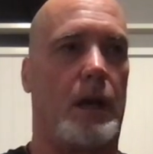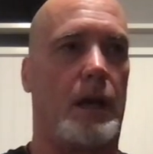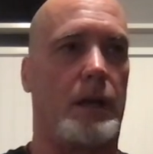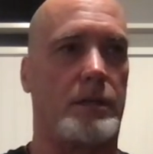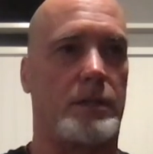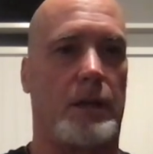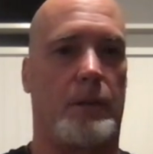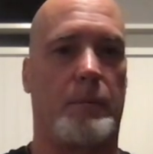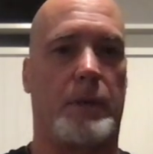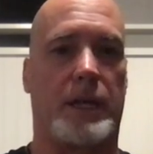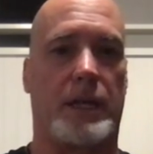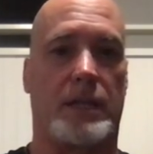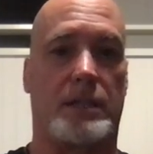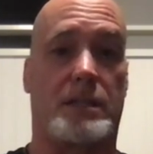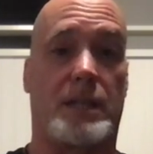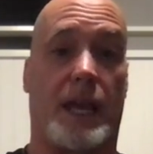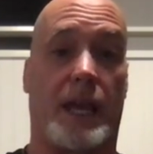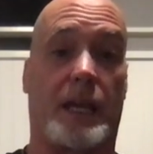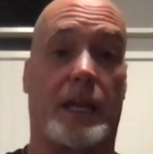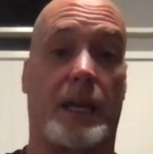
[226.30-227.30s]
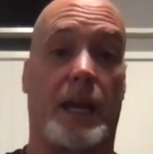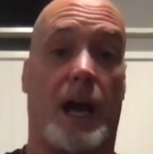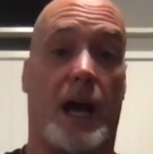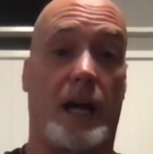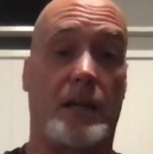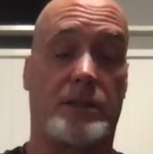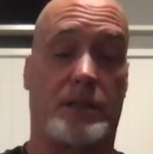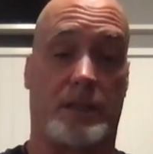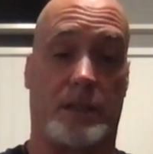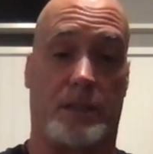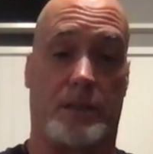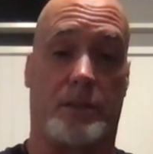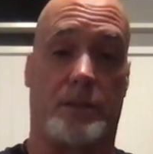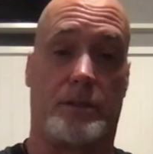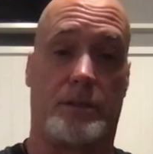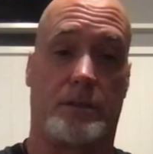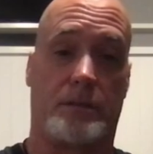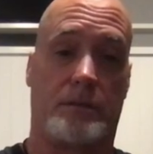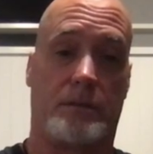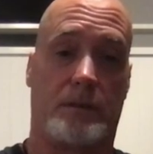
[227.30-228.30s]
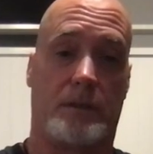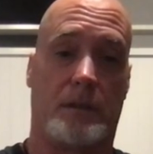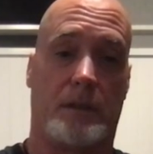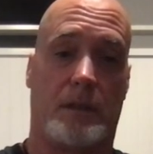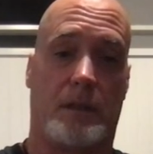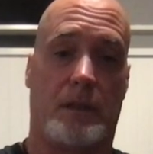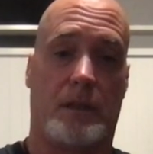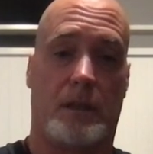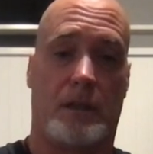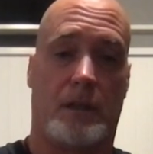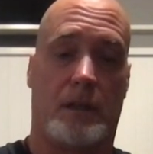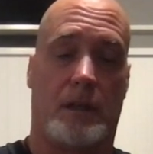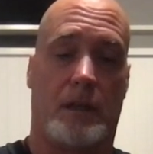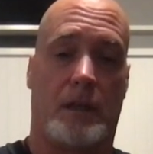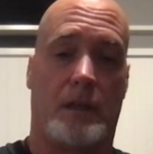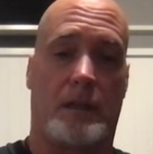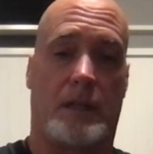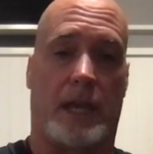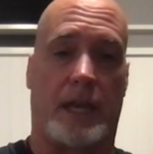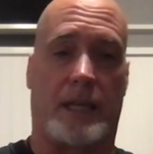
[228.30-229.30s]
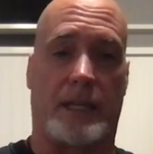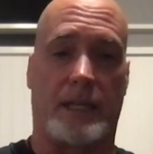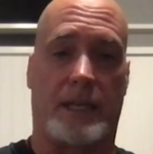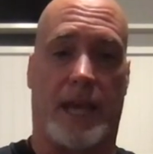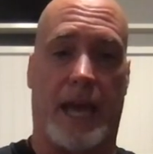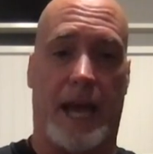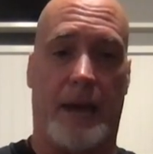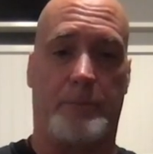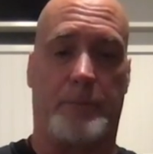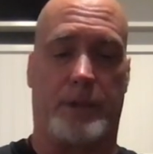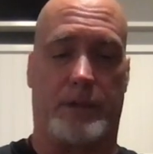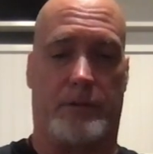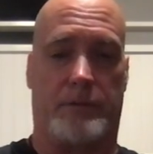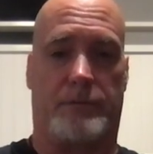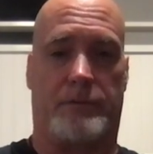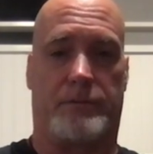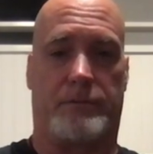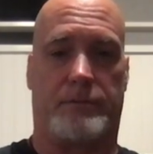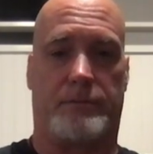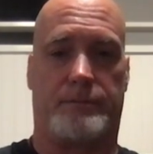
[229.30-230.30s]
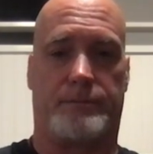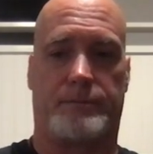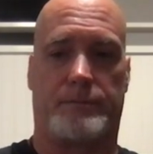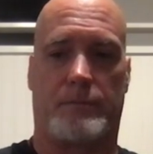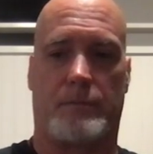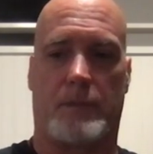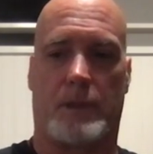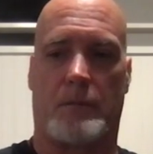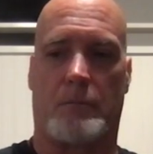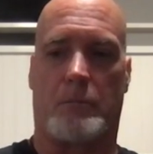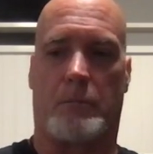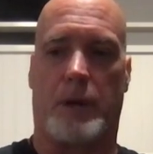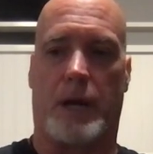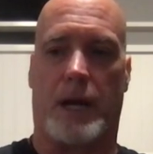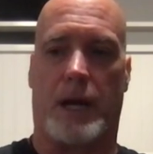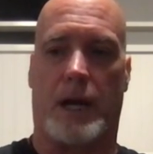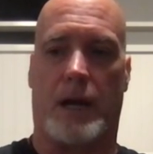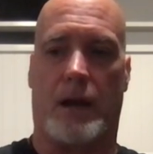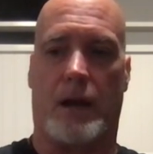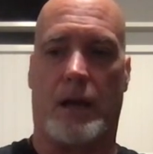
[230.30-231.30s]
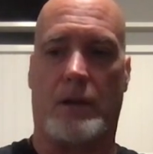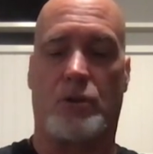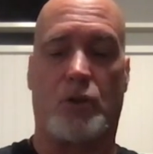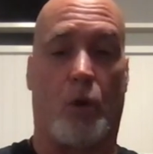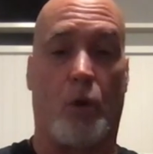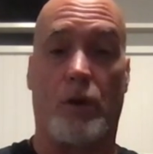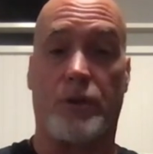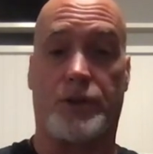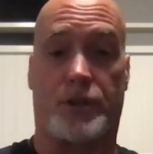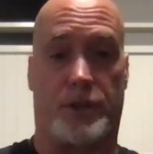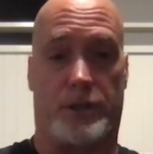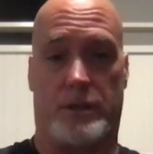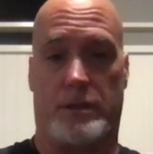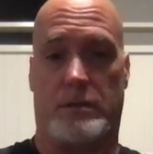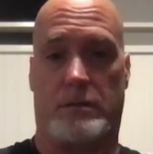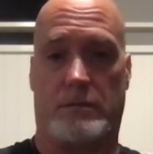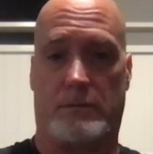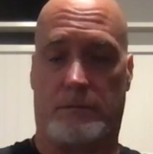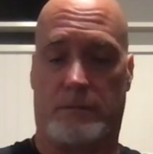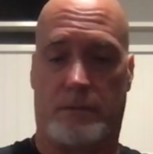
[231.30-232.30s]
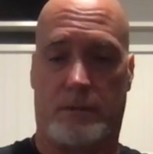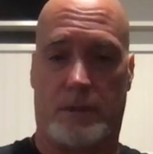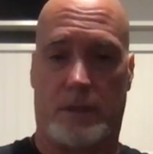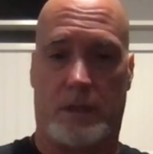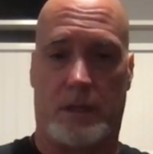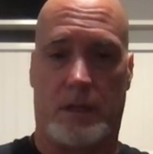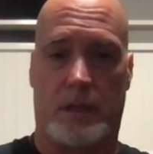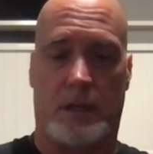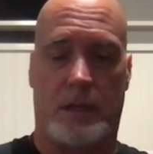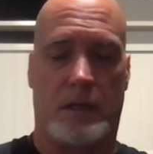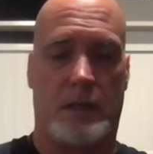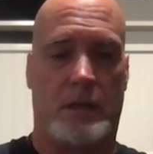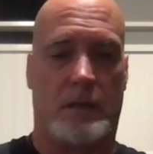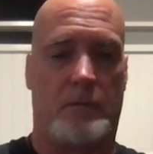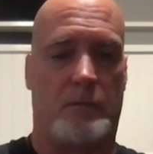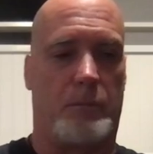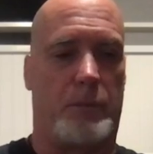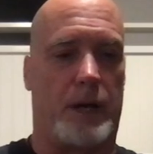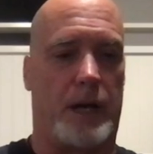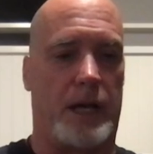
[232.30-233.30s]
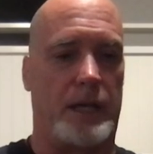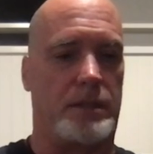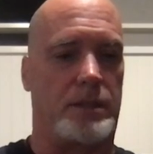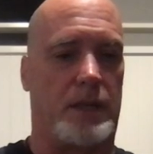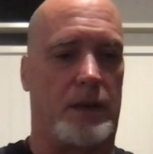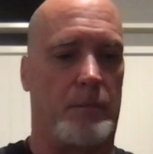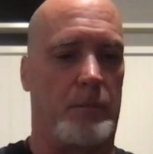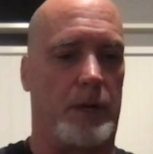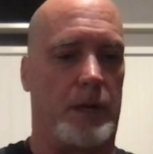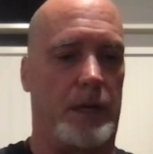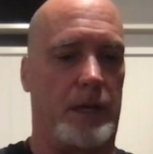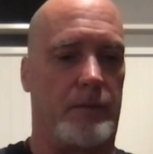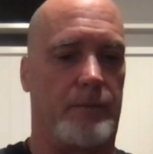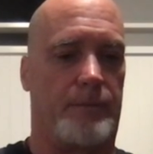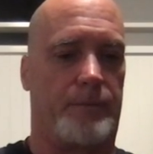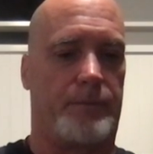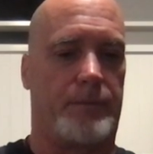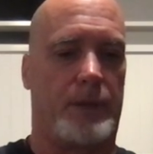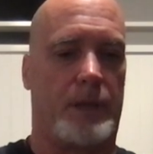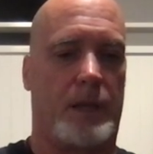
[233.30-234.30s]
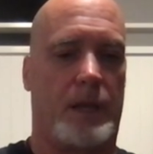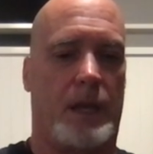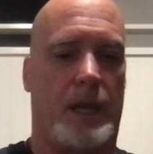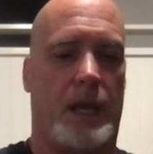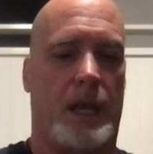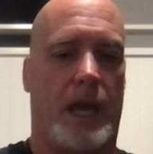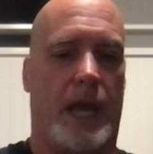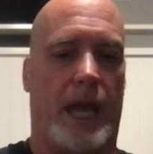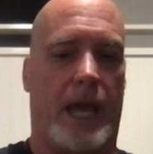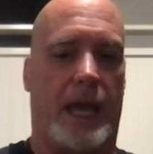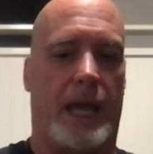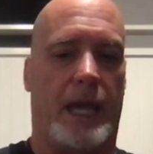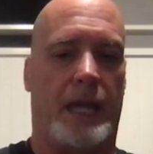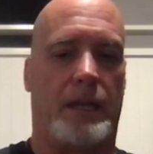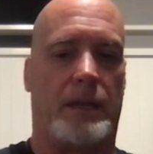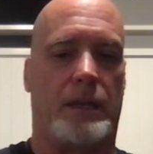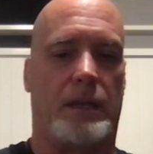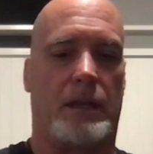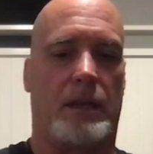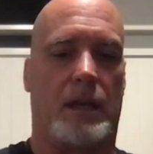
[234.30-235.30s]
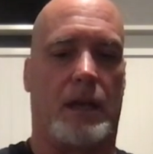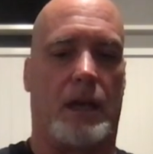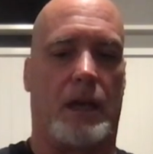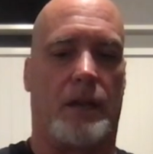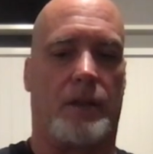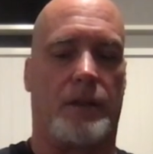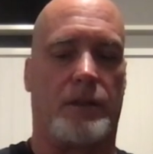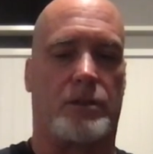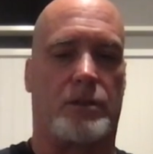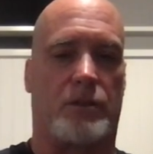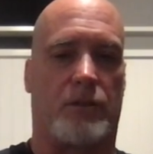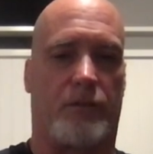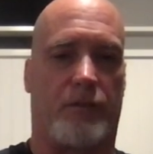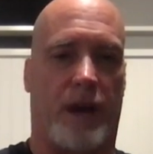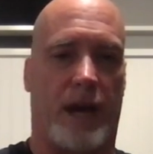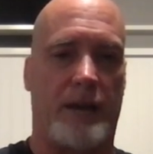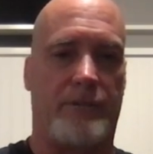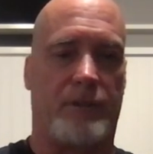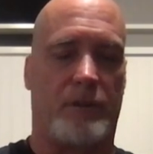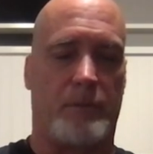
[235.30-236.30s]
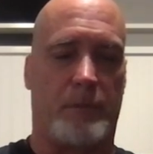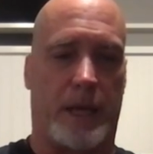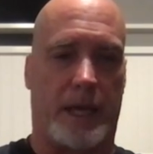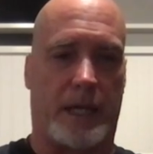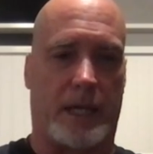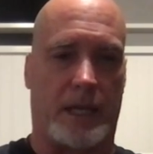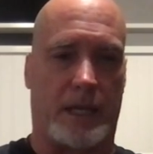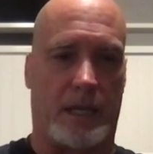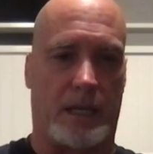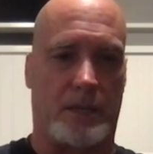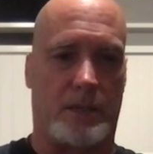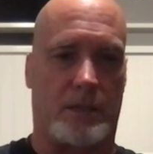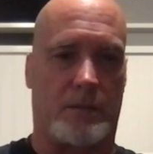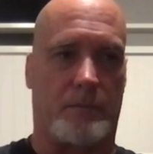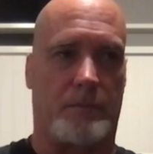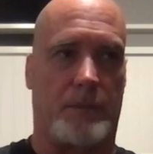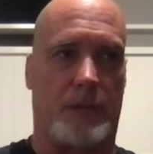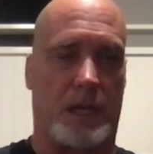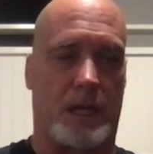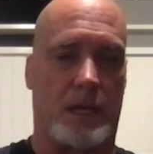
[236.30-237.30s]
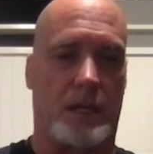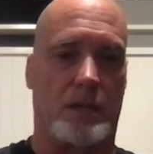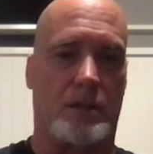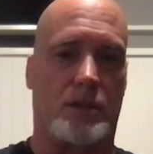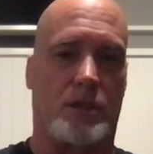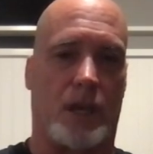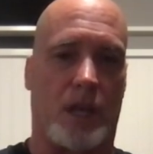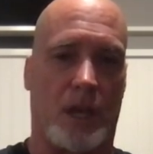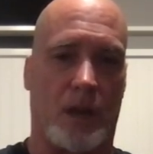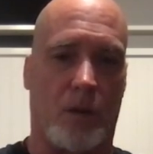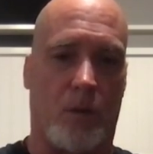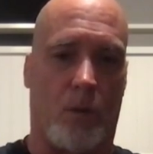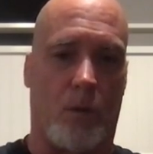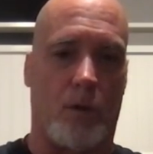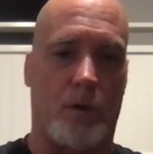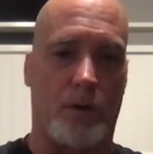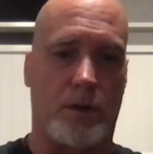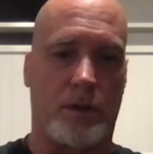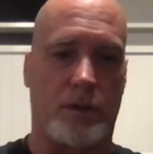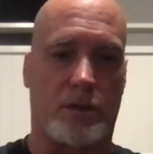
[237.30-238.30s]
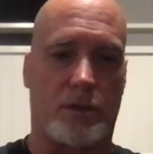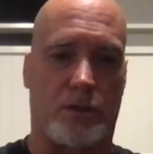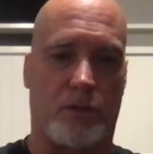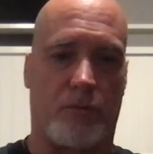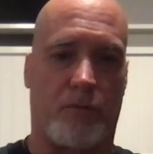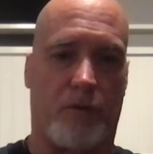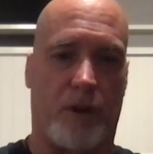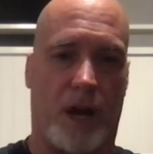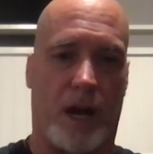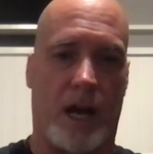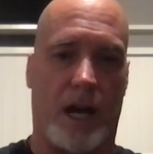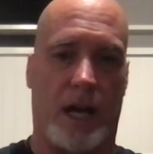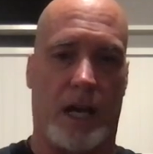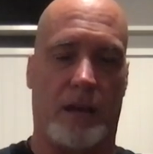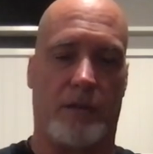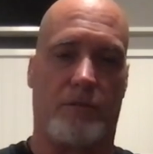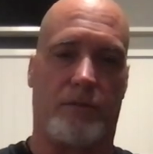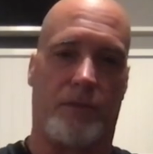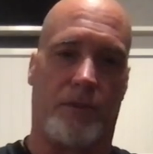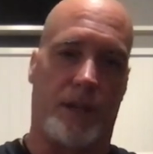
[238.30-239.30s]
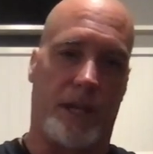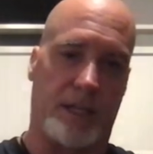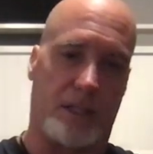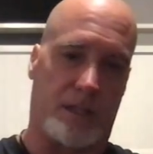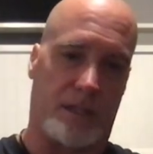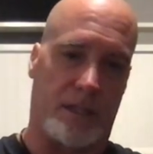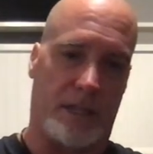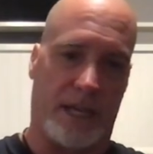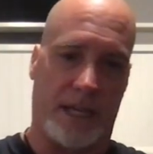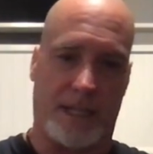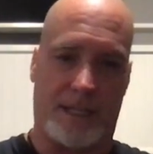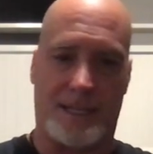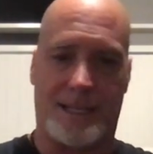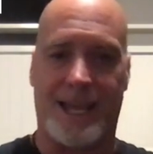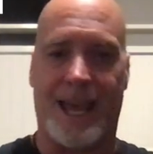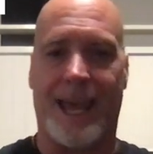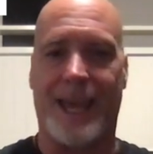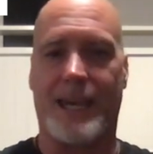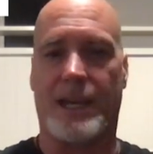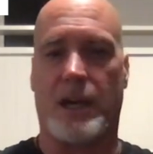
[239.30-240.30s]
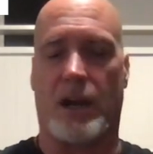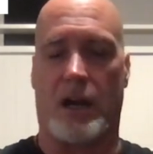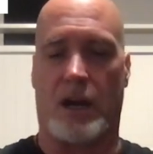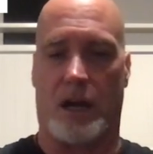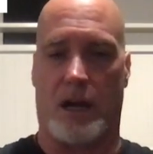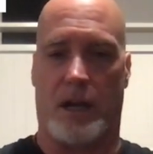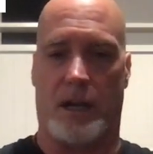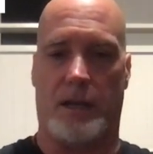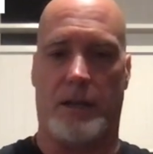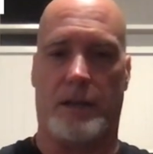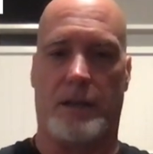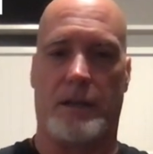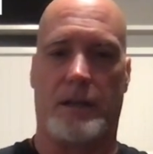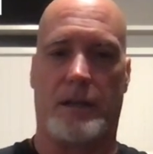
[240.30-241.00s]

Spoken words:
somebody is taken hostage, taken captive, tortured by somebody. And the survival mechanism is, in order to survive, they take on